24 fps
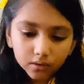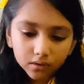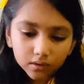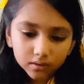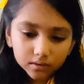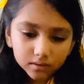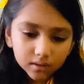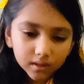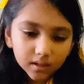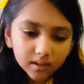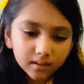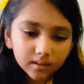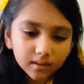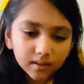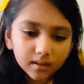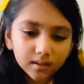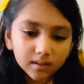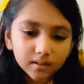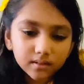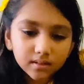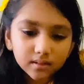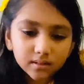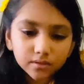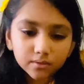looks like
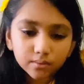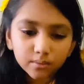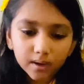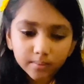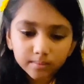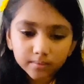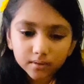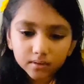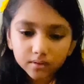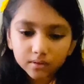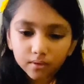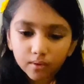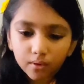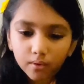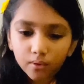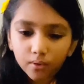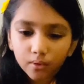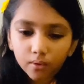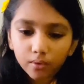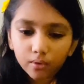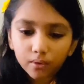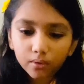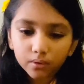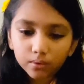this. It's wrapped the
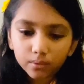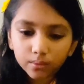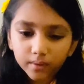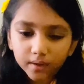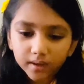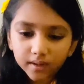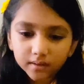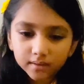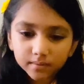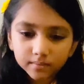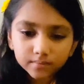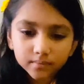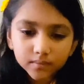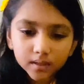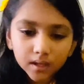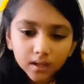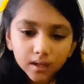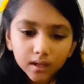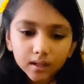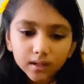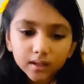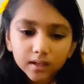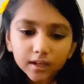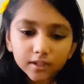whole way.
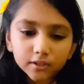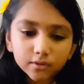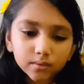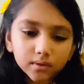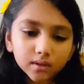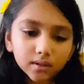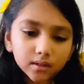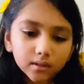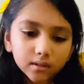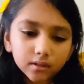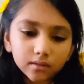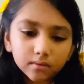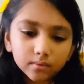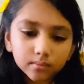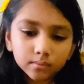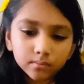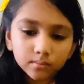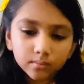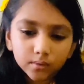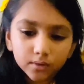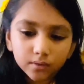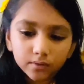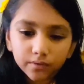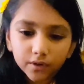Next we're going to
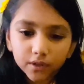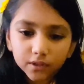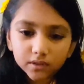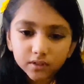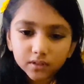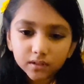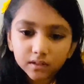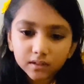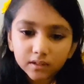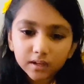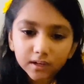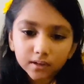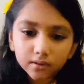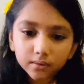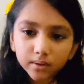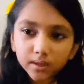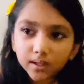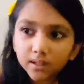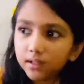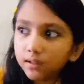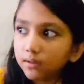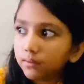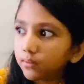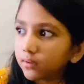move on to the
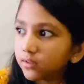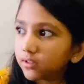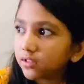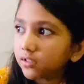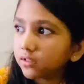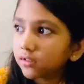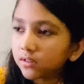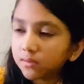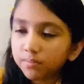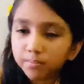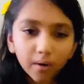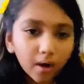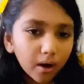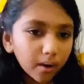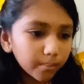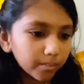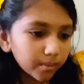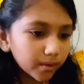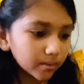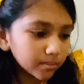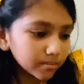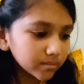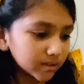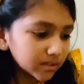decorating, which is
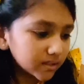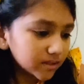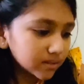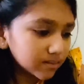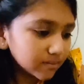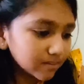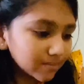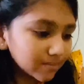pom-poms.